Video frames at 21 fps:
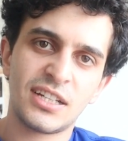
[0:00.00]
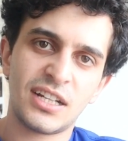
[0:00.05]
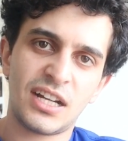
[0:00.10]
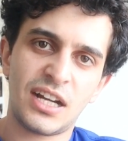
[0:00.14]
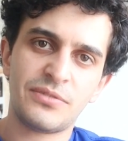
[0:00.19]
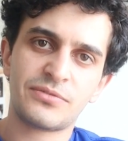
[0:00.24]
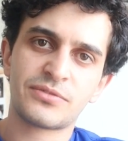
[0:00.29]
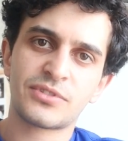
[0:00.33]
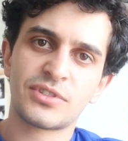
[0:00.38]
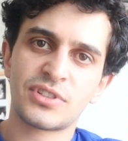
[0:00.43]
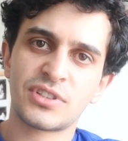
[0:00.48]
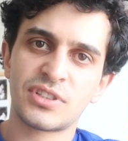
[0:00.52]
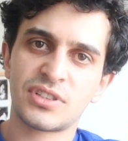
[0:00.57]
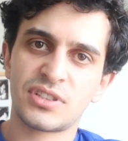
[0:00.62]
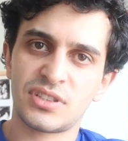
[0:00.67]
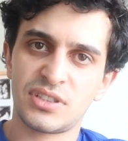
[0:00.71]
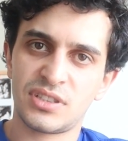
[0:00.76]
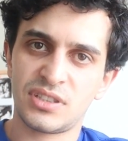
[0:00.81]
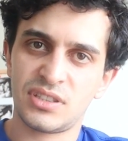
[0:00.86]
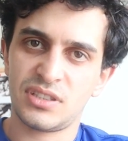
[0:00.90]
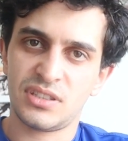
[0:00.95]

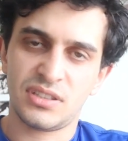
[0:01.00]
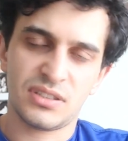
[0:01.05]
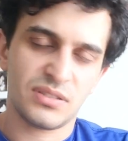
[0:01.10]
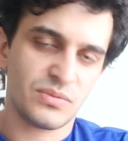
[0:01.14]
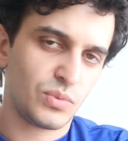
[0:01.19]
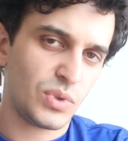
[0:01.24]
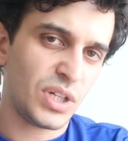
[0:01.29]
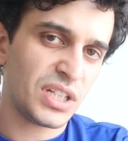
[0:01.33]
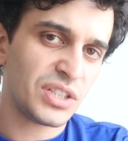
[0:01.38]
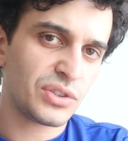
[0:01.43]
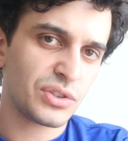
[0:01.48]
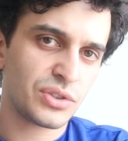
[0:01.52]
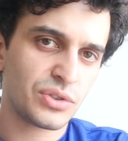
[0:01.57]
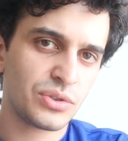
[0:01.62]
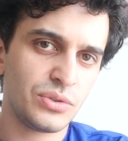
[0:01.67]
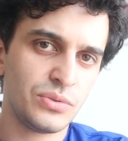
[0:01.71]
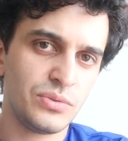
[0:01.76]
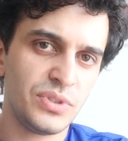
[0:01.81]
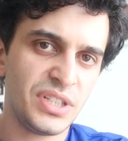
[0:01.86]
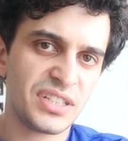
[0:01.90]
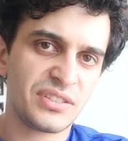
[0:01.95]
after 1 or
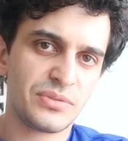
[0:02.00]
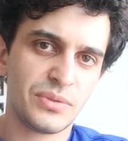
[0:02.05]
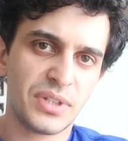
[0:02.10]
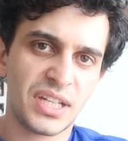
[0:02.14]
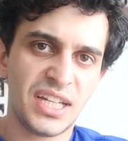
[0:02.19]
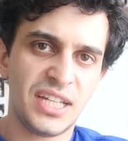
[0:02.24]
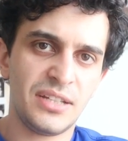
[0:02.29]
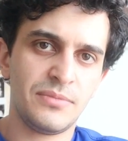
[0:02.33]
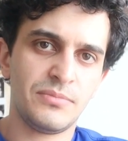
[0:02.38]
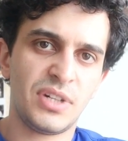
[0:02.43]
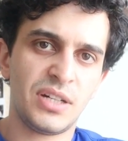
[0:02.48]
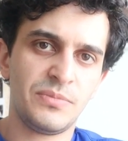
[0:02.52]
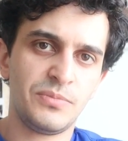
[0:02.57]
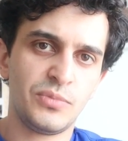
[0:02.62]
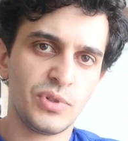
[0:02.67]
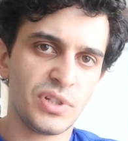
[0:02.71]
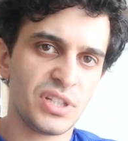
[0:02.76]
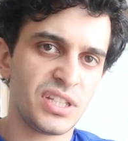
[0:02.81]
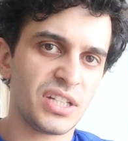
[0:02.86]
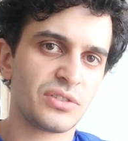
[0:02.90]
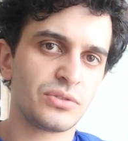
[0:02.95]
2 weeks, we came up
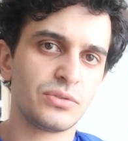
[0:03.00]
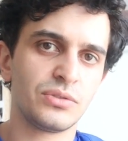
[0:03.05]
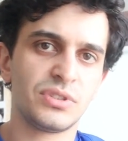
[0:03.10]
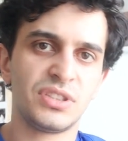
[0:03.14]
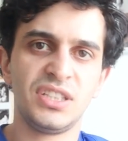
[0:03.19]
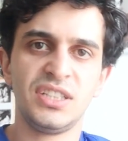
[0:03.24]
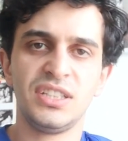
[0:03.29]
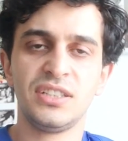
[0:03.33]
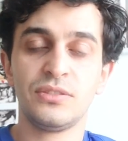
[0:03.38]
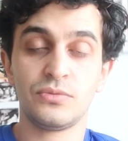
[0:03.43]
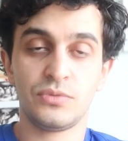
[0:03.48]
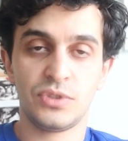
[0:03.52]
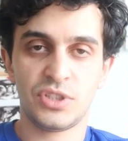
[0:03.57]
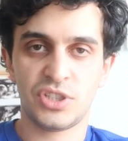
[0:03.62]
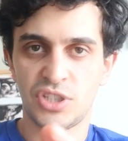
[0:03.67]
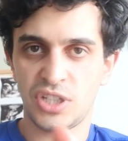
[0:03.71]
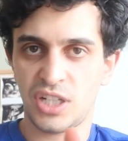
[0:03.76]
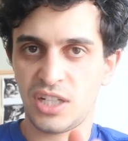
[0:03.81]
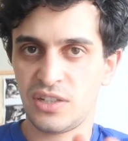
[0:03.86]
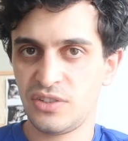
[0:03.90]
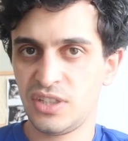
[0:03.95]
with the routine,
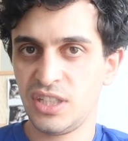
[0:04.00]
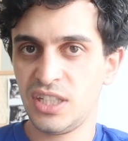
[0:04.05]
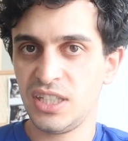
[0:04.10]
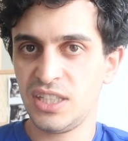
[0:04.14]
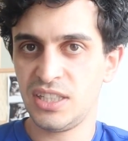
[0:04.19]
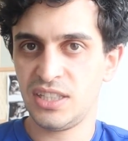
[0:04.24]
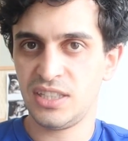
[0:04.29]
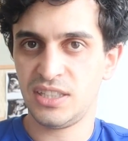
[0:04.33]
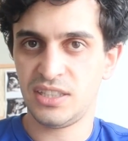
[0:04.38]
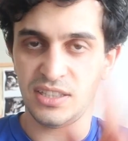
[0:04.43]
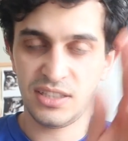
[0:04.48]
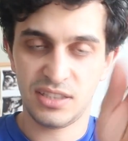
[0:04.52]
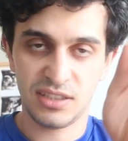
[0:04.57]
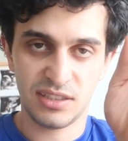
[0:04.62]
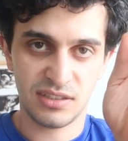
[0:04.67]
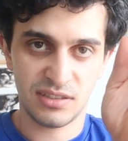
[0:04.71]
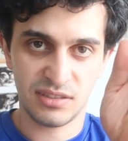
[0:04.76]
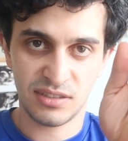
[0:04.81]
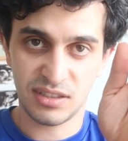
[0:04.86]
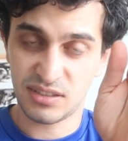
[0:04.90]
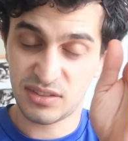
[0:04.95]
which
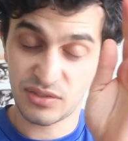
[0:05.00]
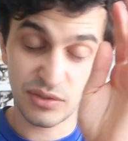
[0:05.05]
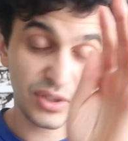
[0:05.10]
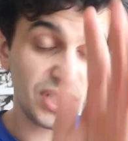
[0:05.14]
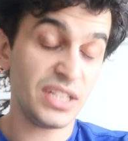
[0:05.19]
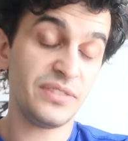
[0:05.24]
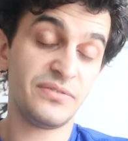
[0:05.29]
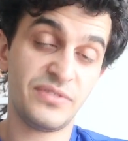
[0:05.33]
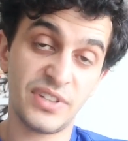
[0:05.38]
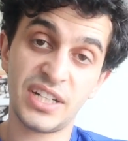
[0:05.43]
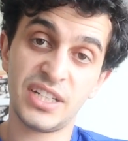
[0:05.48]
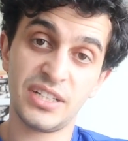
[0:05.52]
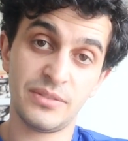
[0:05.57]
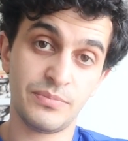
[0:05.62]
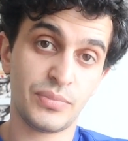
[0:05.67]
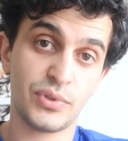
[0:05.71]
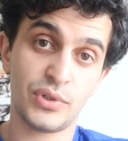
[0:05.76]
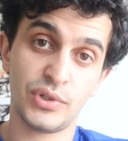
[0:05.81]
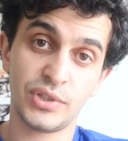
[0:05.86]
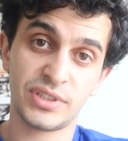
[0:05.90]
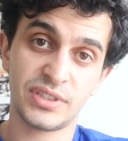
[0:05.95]
it's really very
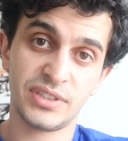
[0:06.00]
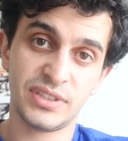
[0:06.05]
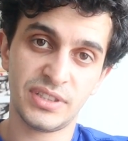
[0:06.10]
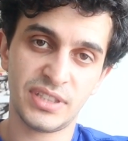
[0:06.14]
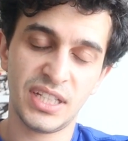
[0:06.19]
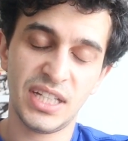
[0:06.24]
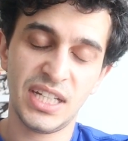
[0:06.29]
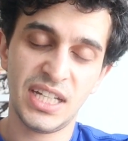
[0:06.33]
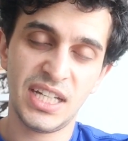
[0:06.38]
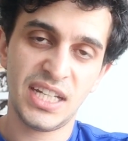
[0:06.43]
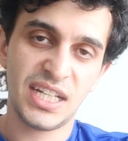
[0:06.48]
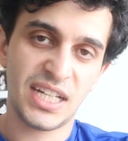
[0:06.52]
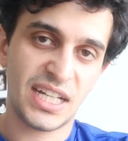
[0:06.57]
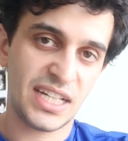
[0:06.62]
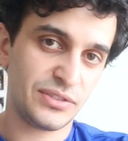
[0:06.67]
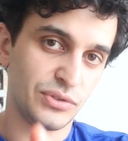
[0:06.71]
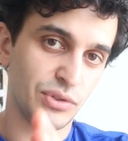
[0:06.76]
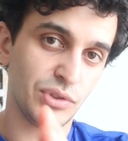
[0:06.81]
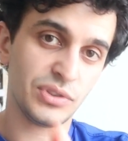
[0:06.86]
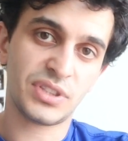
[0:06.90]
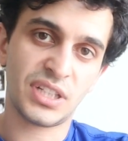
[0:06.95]
important,
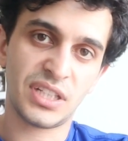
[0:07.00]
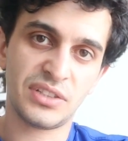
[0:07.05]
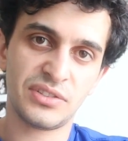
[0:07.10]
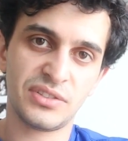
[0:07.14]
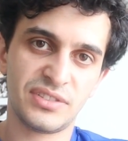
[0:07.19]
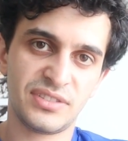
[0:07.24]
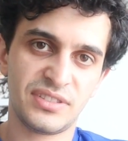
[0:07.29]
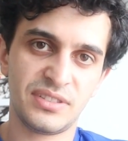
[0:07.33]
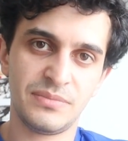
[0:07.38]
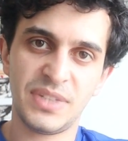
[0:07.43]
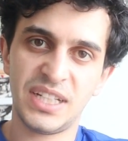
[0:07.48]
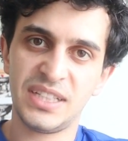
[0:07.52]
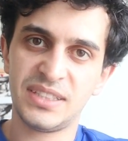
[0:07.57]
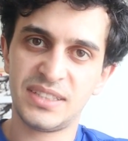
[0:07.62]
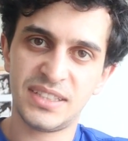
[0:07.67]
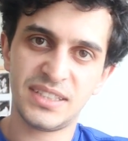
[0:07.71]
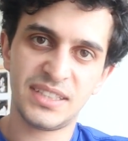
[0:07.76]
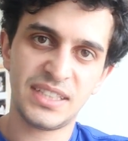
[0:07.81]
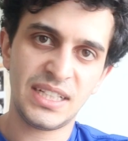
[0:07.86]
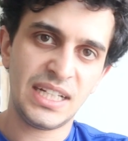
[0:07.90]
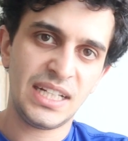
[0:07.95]
and don't
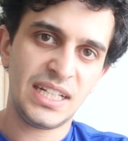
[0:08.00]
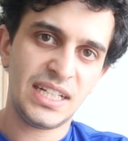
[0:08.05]
underestimate it.